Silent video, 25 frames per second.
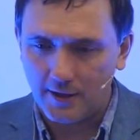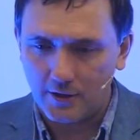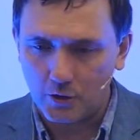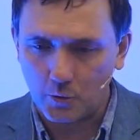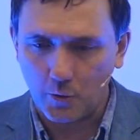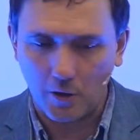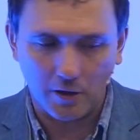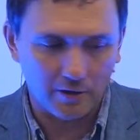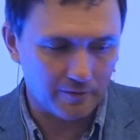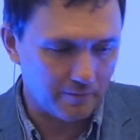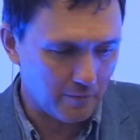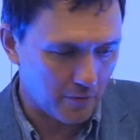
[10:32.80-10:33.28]

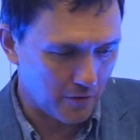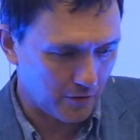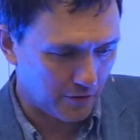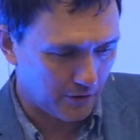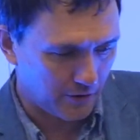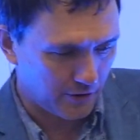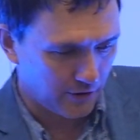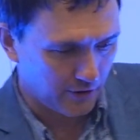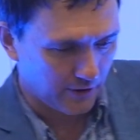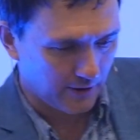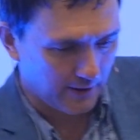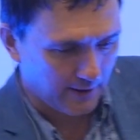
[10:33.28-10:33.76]

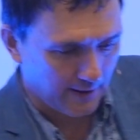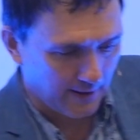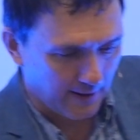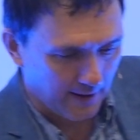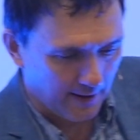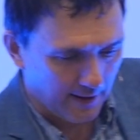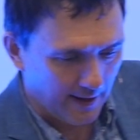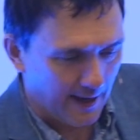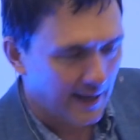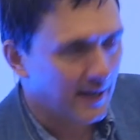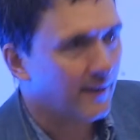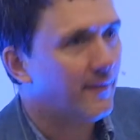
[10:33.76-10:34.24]
12-mers.
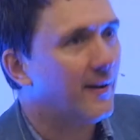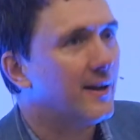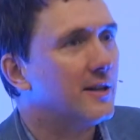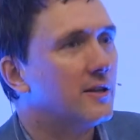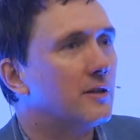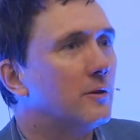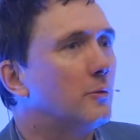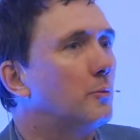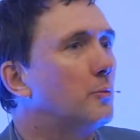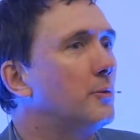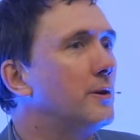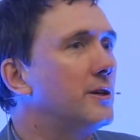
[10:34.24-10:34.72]
And if
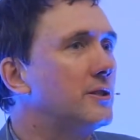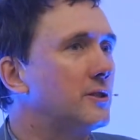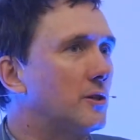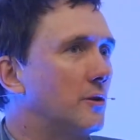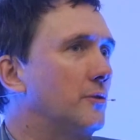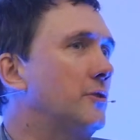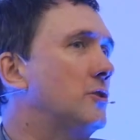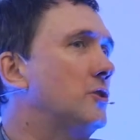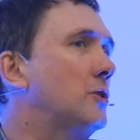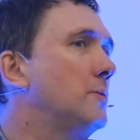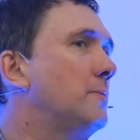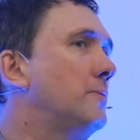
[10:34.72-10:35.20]
I
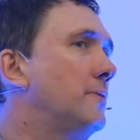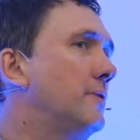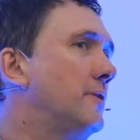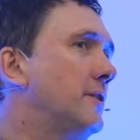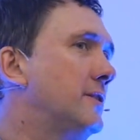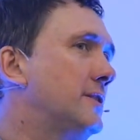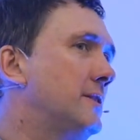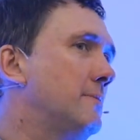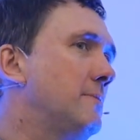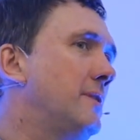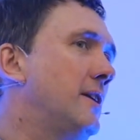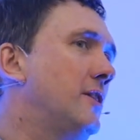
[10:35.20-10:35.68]
restart
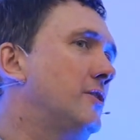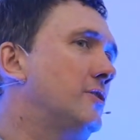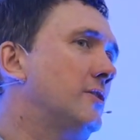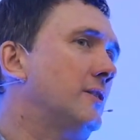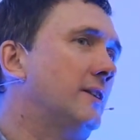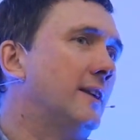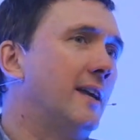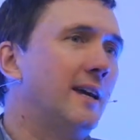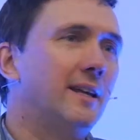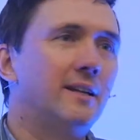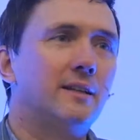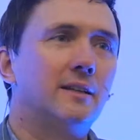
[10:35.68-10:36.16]
this simulation
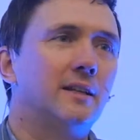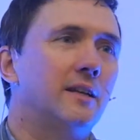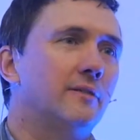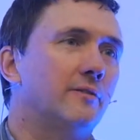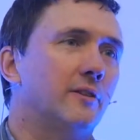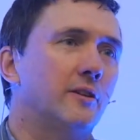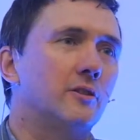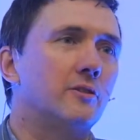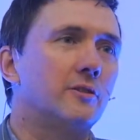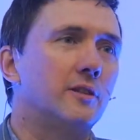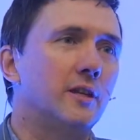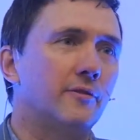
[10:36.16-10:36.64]
again and give
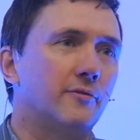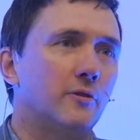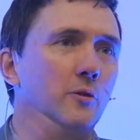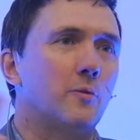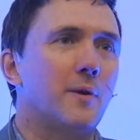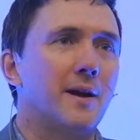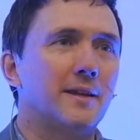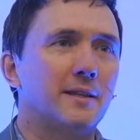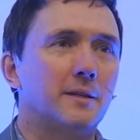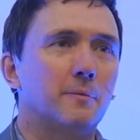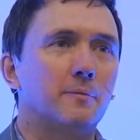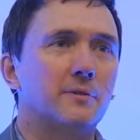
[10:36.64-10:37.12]
it a different
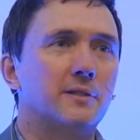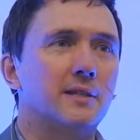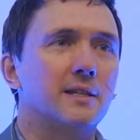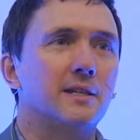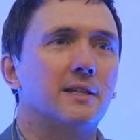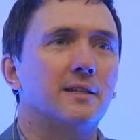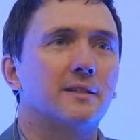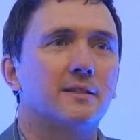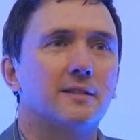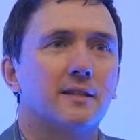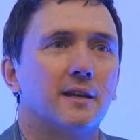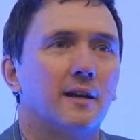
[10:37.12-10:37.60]
random
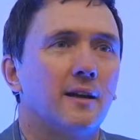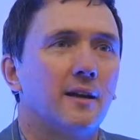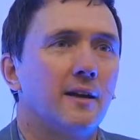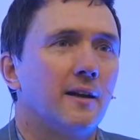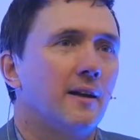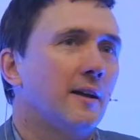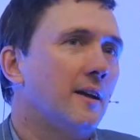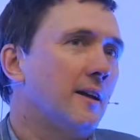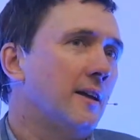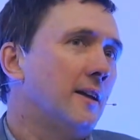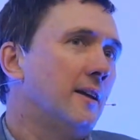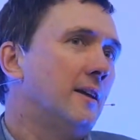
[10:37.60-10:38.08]
seed,
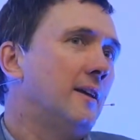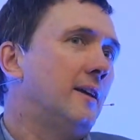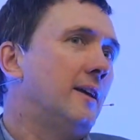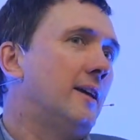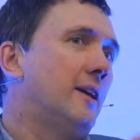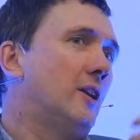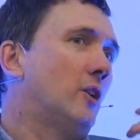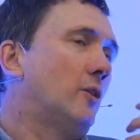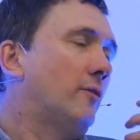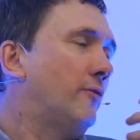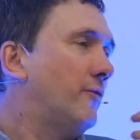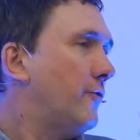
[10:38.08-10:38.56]

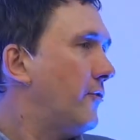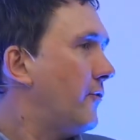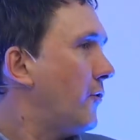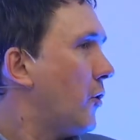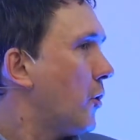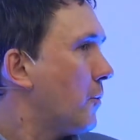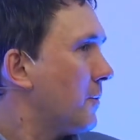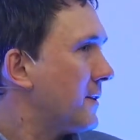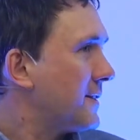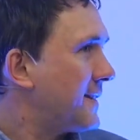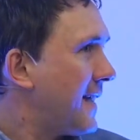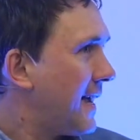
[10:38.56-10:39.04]
it'll
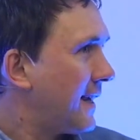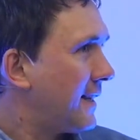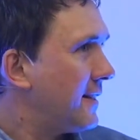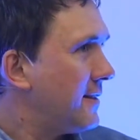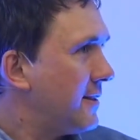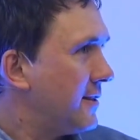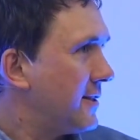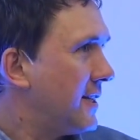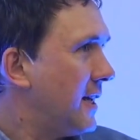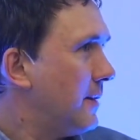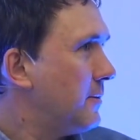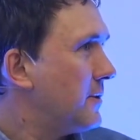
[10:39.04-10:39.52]
form exactly
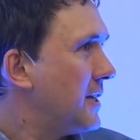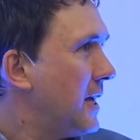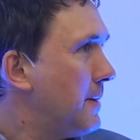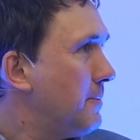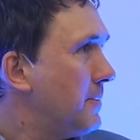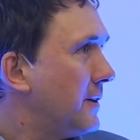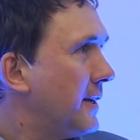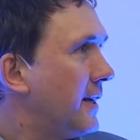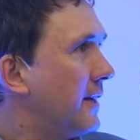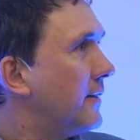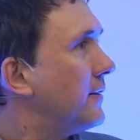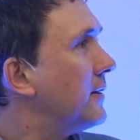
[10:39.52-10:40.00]
the same
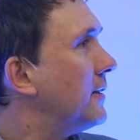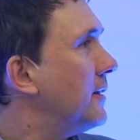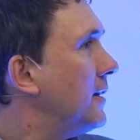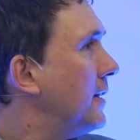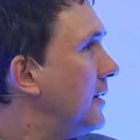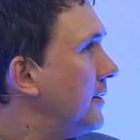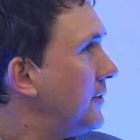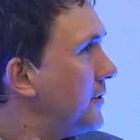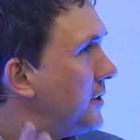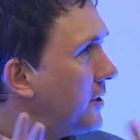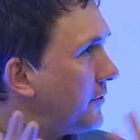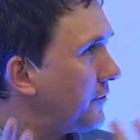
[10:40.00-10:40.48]
shape again.
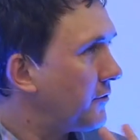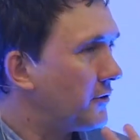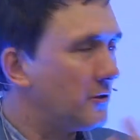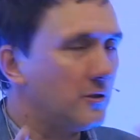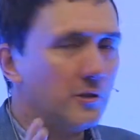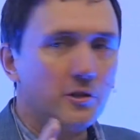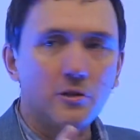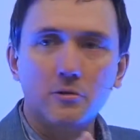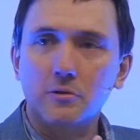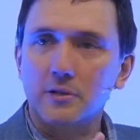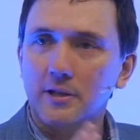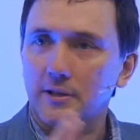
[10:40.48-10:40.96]

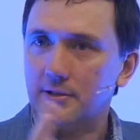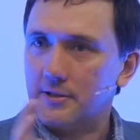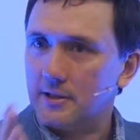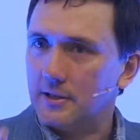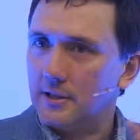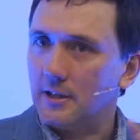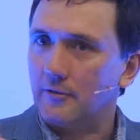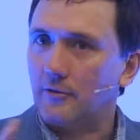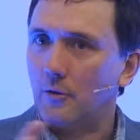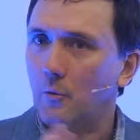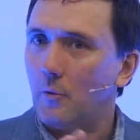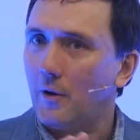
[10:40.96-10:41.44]
Different units
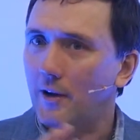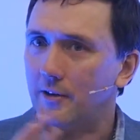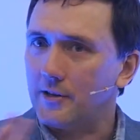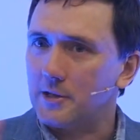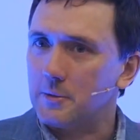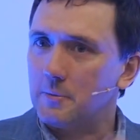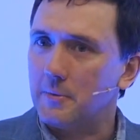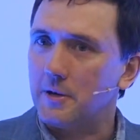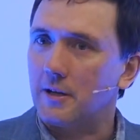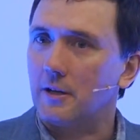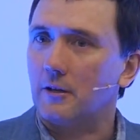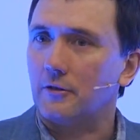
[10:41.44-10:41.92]
and different
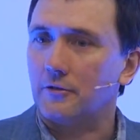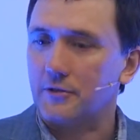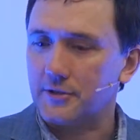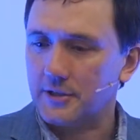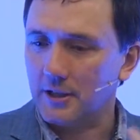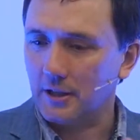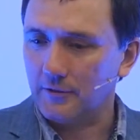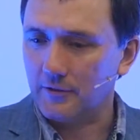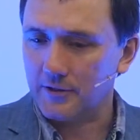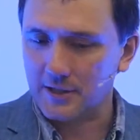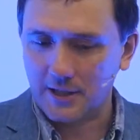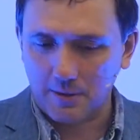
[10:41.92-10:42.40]
ones, but it'll
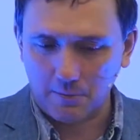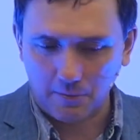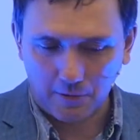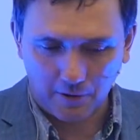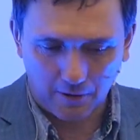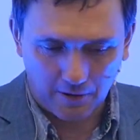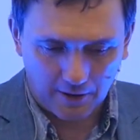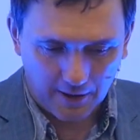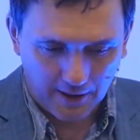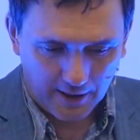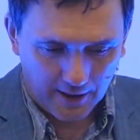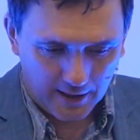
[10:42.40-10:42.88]

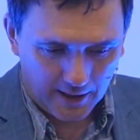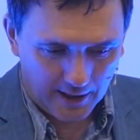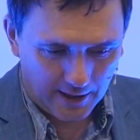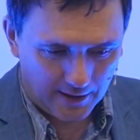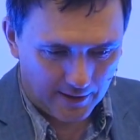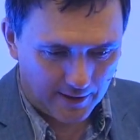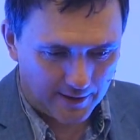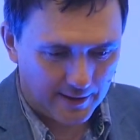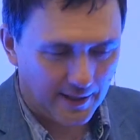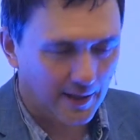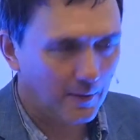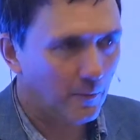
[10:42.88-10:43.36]
self-assemble
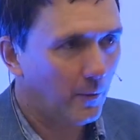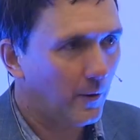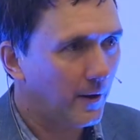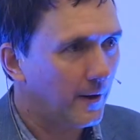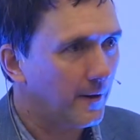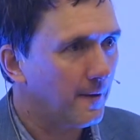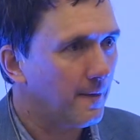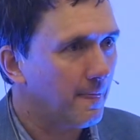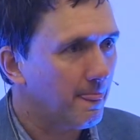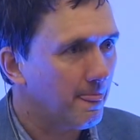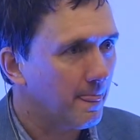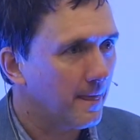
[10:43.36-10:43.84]
in the same
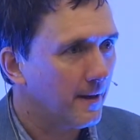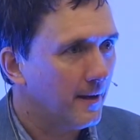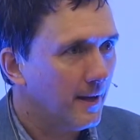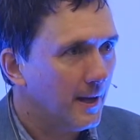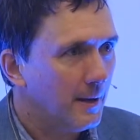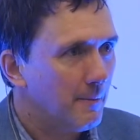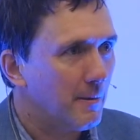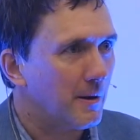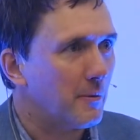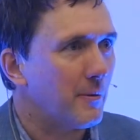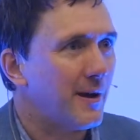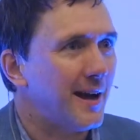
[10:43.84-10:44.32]
way.
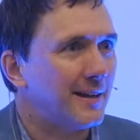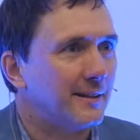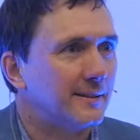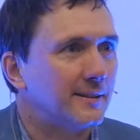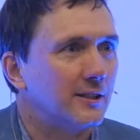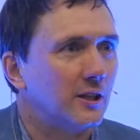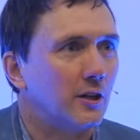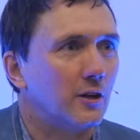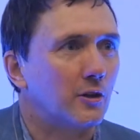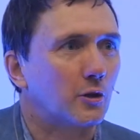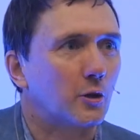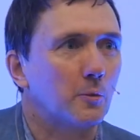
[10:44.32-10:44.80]
By the way, I had to
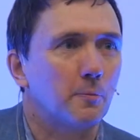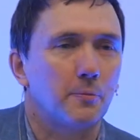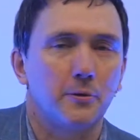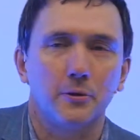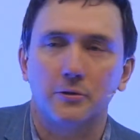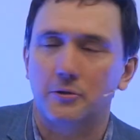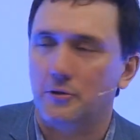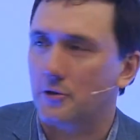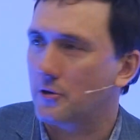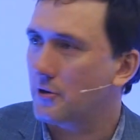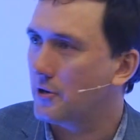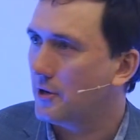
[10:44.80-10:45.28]
tell our
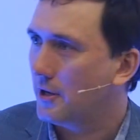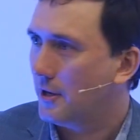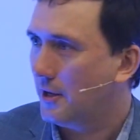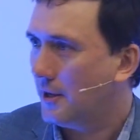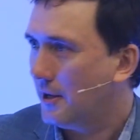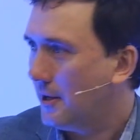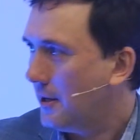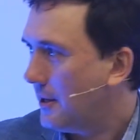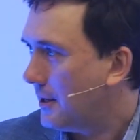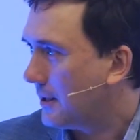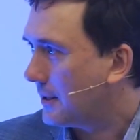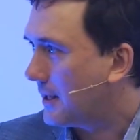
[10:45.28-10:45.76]
computer
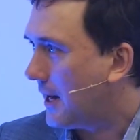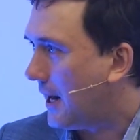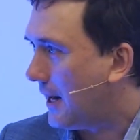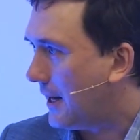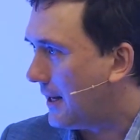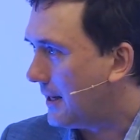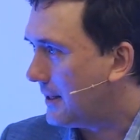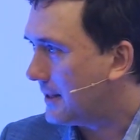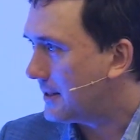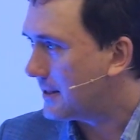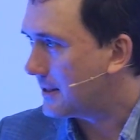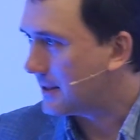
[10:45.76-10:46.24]

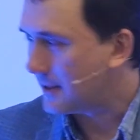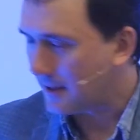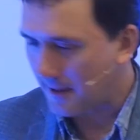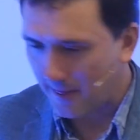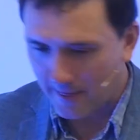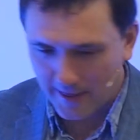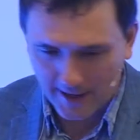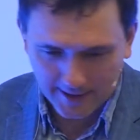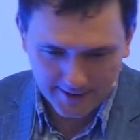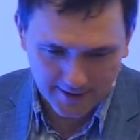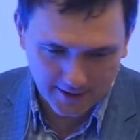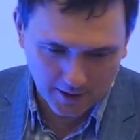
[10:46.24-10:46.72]
guys
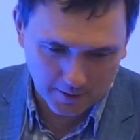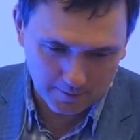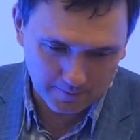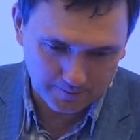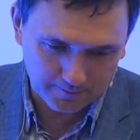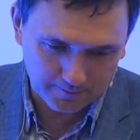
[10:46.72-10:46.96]
that